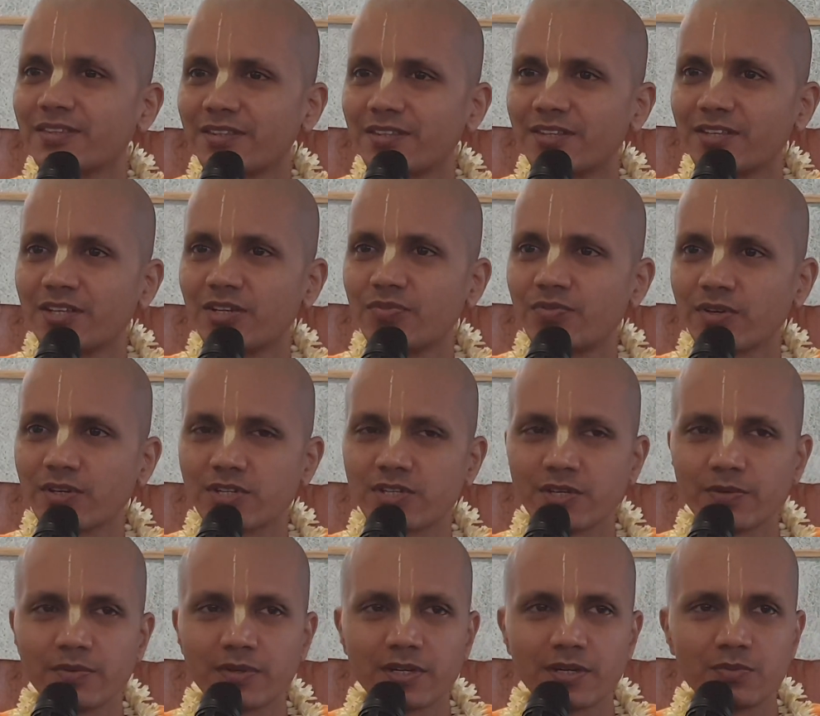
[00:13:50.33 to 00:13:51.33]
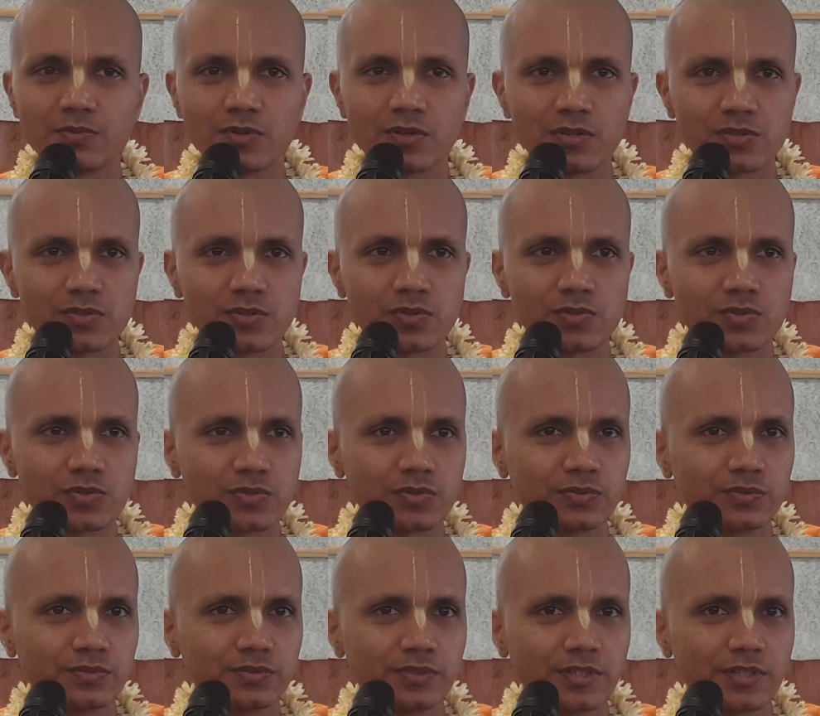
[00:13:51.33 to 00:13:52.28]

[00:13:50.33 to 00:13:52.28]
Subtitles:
The infection may come to us also.